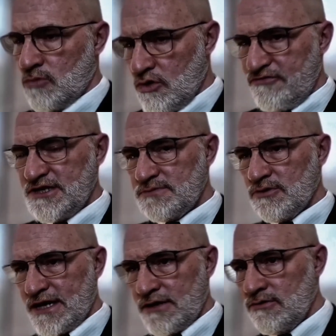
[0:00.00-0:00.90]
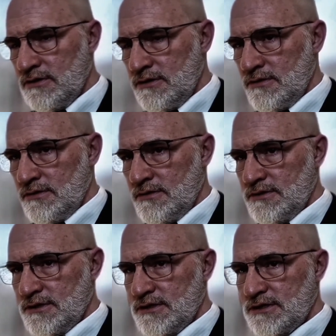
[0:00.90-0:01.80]
feasible now
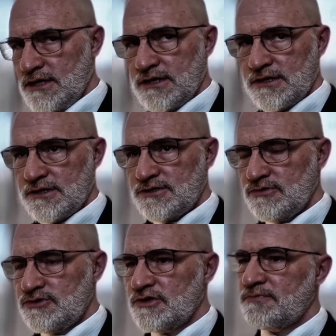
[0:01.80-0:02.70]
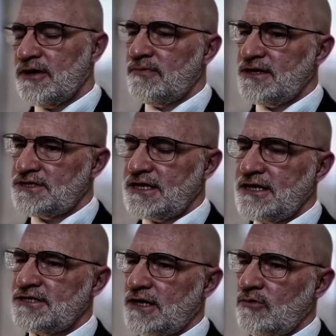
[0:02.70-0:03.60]
to expel the Palestinians
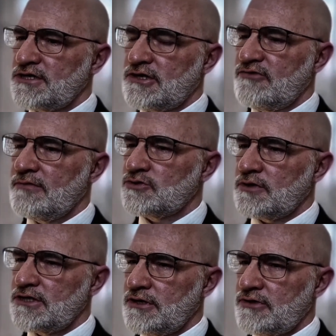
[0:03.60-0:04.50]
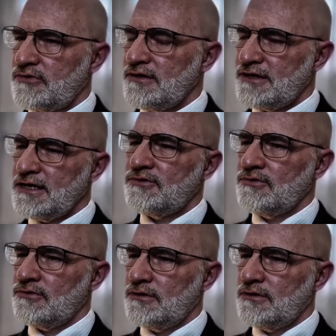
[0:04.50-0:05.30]
than it was in November 2023? Think it through.